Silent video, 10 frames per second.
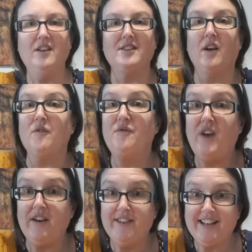So
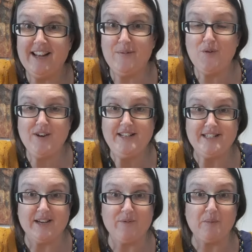very clever
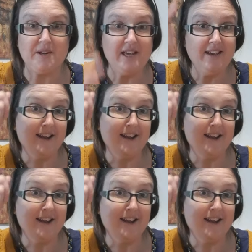reading, everybody.